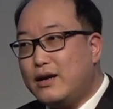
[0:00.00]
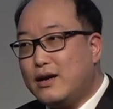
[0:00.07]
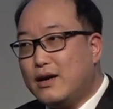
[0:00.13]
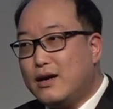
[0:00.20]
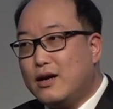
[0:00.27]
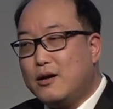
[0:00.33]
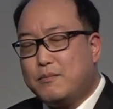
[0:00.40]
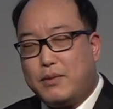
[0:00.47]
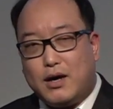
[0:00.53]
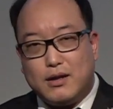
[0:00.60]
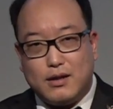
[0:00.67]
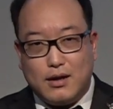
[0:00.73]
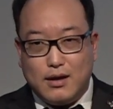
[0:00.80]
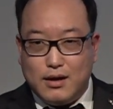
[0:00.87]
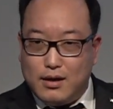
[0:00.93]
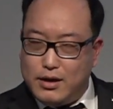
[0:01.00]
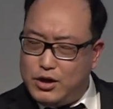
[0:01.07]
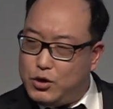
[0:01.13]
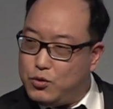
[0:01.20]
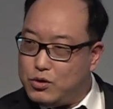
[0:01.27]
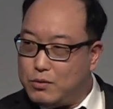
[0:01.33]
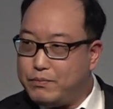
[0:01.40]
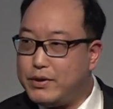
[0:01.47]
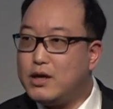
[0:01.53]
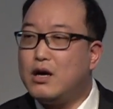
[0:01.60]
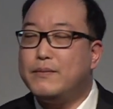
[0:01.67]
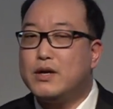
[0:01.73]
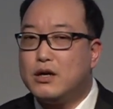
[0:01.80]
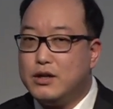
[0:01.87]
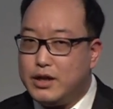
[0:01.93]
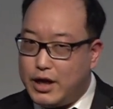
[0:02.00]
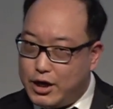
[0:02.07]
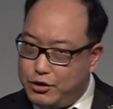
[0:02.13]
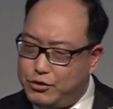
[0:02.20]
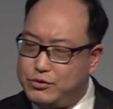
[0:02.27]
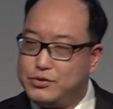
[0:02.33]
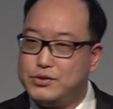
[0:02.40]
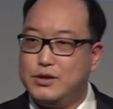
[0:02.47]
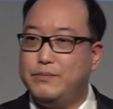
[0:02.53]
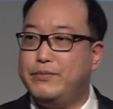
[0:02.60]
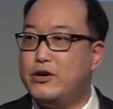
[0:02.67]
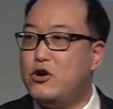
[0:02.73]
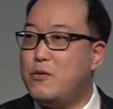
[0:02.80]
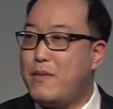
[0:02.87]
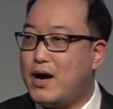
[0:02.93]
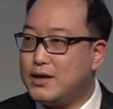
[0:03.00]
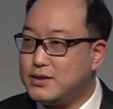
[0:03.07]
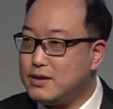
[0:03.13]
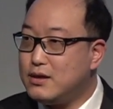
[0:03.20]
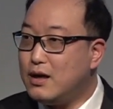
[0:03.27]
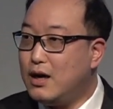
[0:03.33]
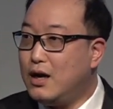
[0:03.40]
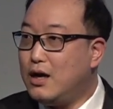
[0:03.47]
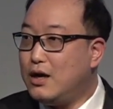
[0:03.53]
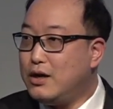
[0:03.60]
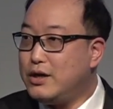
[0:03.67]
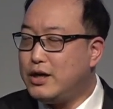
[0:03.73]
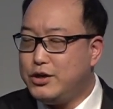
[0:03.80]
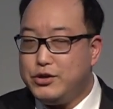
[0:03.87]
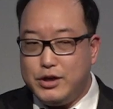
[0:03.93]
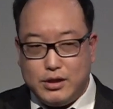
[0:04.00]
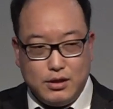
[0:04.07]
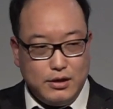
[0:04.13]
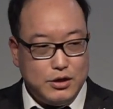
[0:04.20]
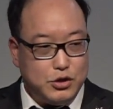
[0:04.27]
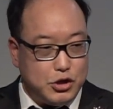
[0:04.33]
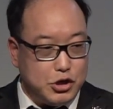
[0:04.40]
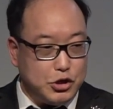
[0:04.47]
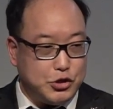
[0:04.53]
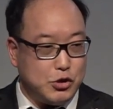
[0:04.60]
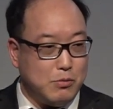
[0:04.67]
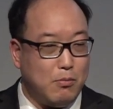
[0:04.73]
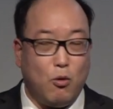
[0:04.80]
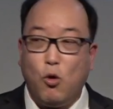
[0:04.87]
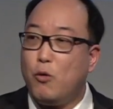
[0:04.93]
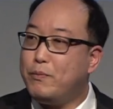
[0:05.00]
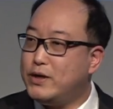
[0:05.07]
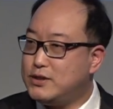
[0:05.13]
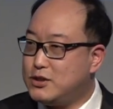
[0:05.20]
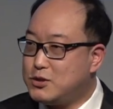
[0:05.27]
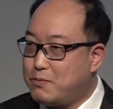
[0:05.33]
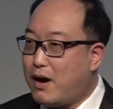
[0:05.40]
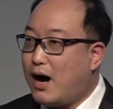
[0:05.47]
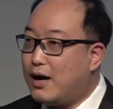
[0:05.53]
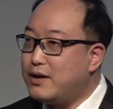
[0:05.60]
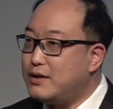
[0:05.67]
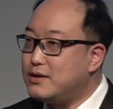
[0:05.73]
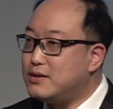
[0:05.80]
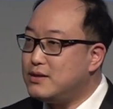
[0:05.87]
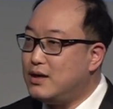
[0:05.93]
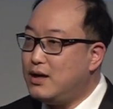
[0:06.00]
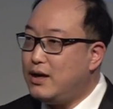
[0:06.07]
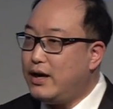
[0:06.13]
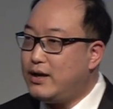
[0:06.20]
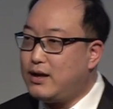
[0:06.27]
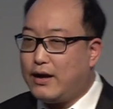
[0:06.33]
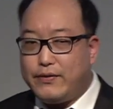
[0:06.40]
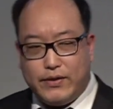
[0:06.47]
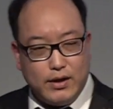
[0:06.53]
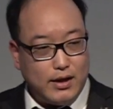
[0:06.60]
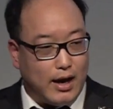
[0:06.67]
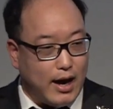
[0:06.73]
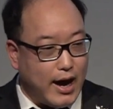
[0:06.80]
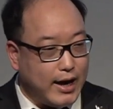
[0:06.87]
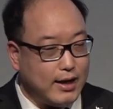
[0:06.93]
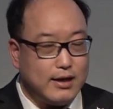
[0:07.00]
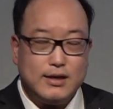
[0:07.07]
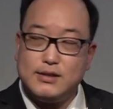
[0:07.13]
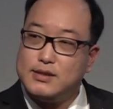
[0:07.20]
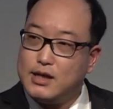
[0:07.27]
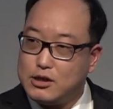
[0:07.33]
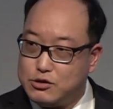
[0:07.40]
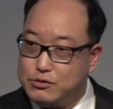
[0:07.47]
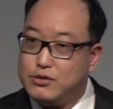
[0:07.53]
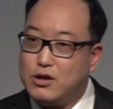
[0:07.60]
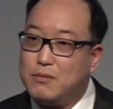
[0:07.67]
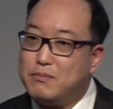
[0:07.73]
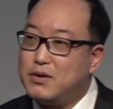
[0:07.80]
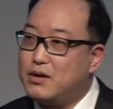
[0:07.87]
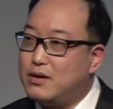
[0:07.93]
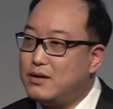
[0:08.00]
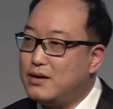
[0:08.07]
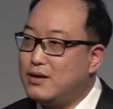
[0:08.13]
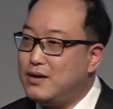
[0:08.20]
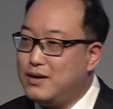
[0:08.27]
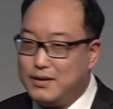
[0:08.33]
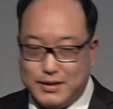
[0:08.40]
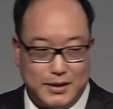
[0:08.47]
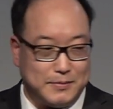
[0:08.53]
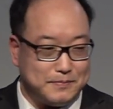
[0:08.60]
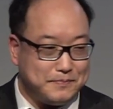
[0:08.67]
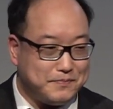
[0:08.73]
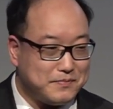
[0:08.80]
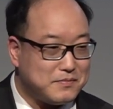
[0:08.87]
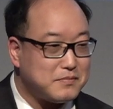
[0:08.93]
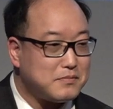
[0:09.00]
okay? But you want to become continuous Imperial Master, you need to nurture more business partners. And I think 8 is the good number, yeah.